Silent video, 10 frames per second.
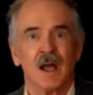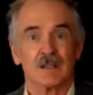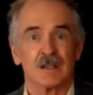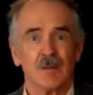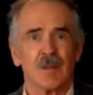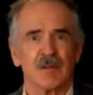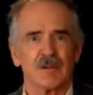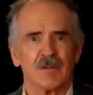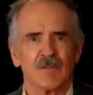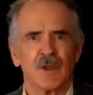At some
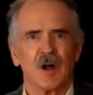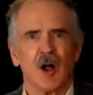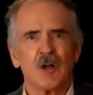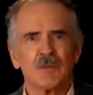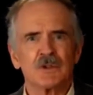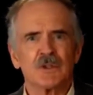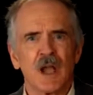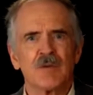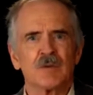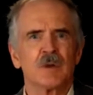level, almost
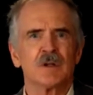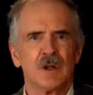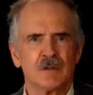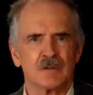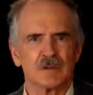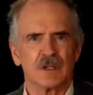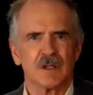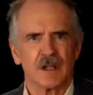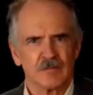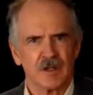everyone knows
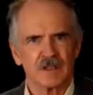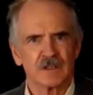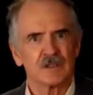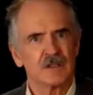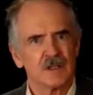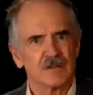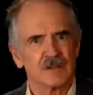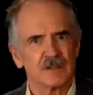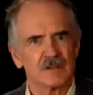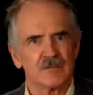that races are
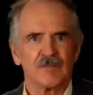different.